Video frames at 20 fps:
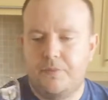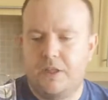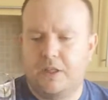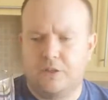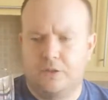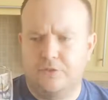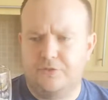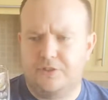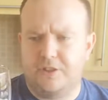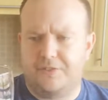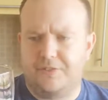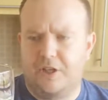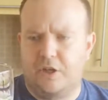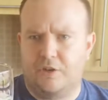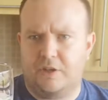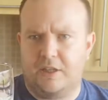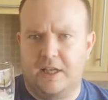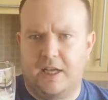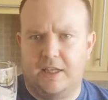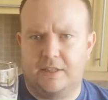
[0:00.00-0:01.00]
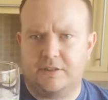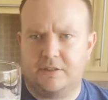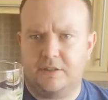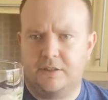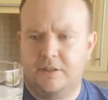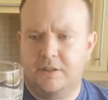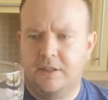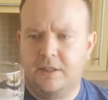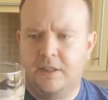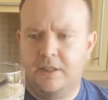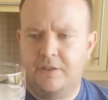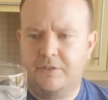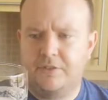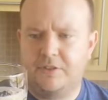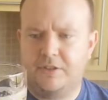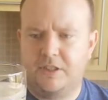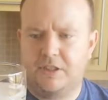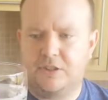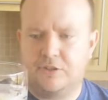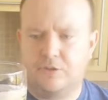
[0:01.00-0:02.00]
I'd love to have that on cask.
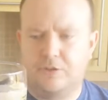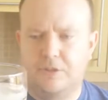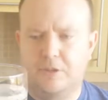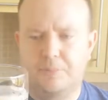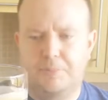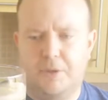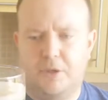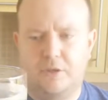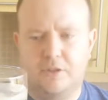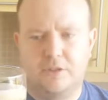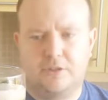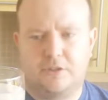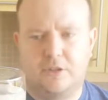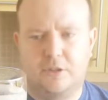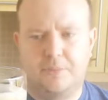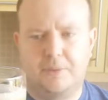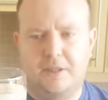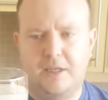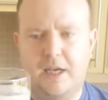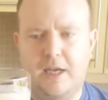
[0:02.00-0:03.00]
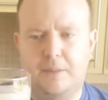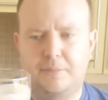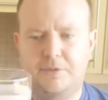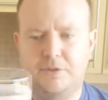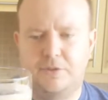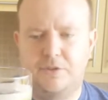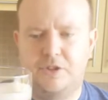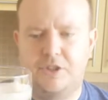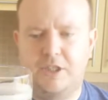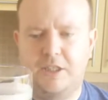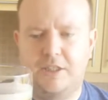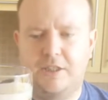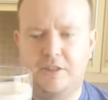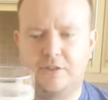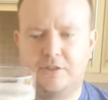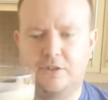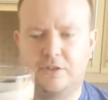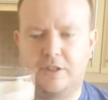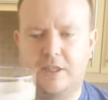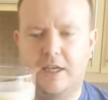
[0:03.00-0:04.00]
It's this good in a bottle. It's got to be absolute
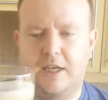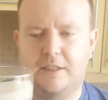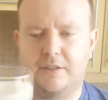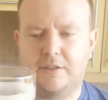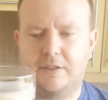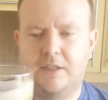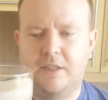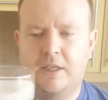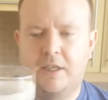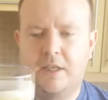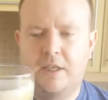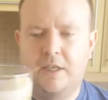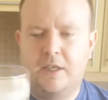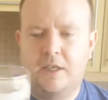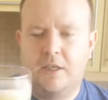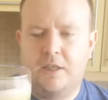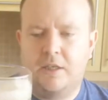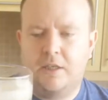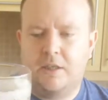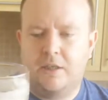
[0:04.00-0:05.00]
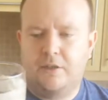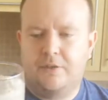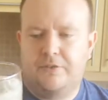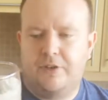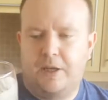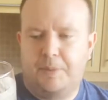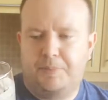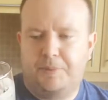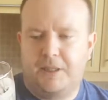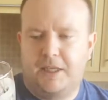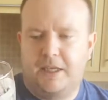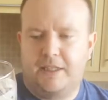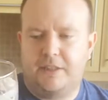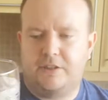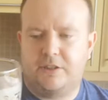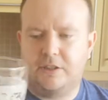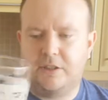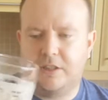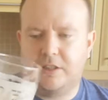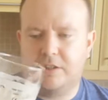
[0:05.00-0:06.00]
genius on cask. Fair play
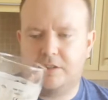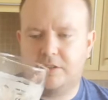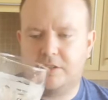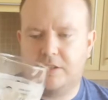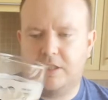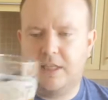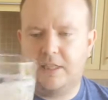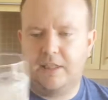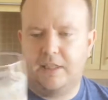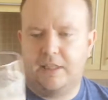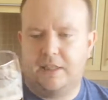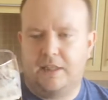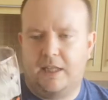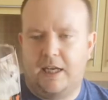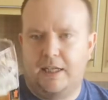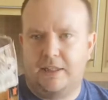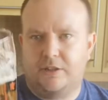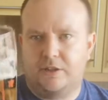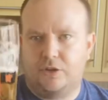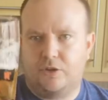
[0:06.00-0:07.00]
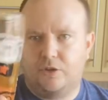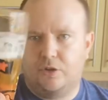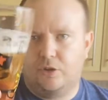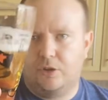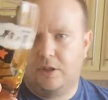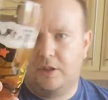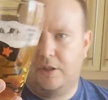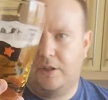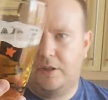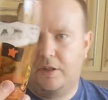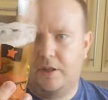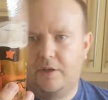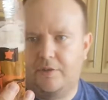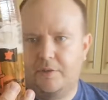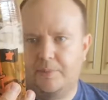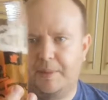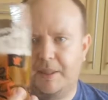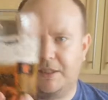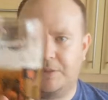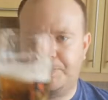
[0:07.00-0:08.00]
to the slightly lighter colour of
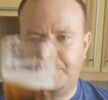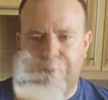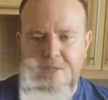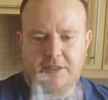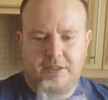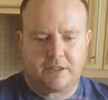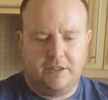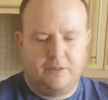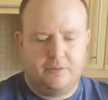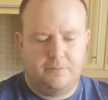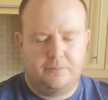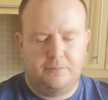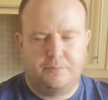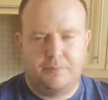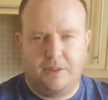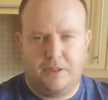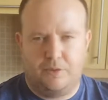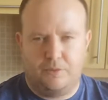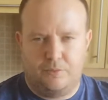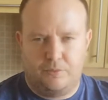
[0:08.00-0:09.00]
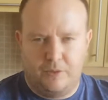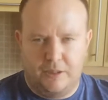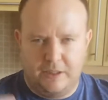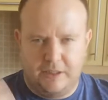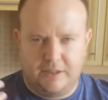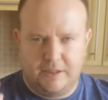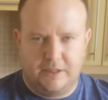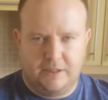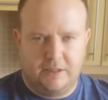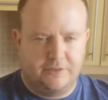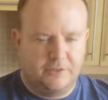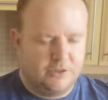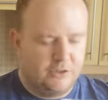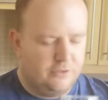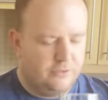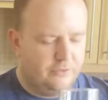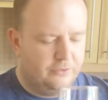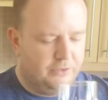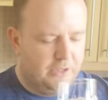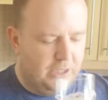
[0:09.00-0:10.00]
a best bitter, but it really delivers
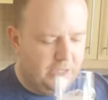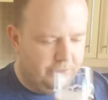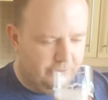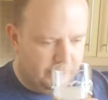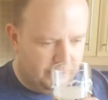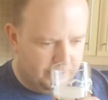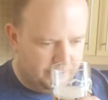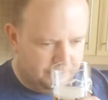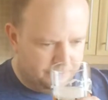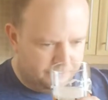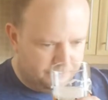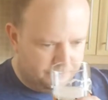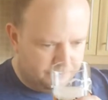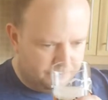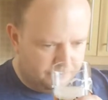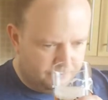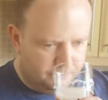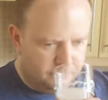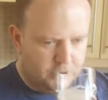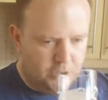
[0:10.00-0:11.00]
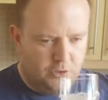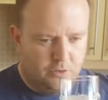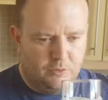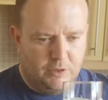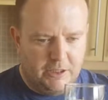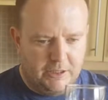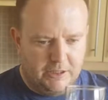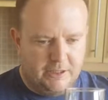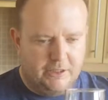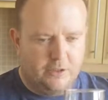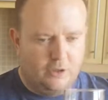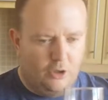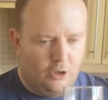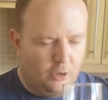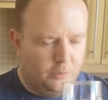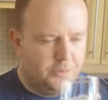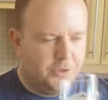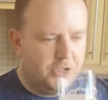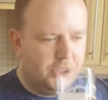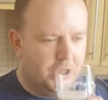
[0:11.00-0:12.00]
on flavour. Really the
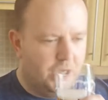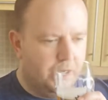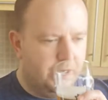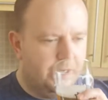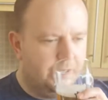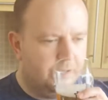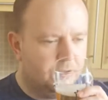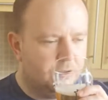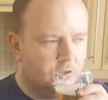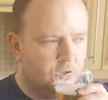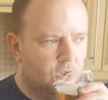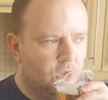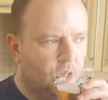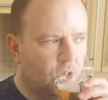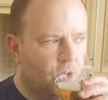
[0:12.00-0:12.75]
hop shine.